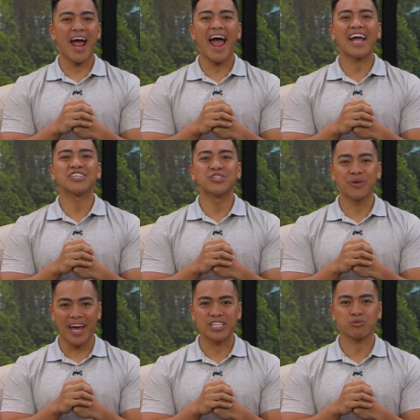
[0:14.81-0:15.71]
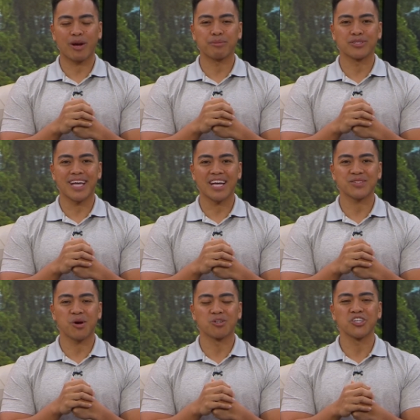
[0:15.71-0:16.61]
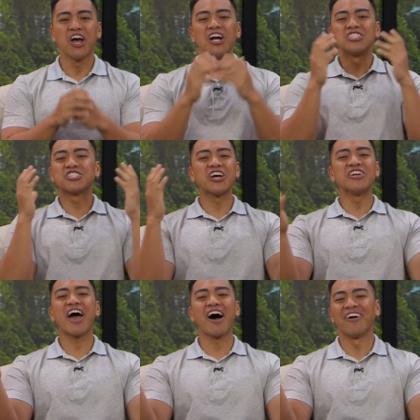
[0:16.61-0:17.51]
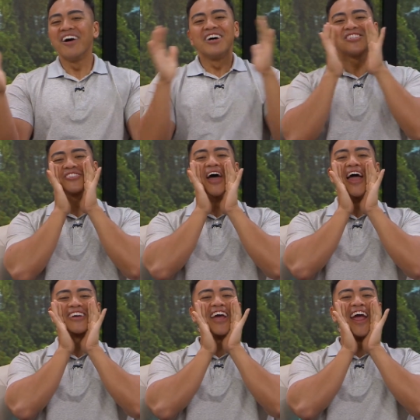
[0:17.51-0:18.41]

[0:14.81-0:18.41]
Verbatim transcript: and Rainbow dance coach, Janelle Sankey,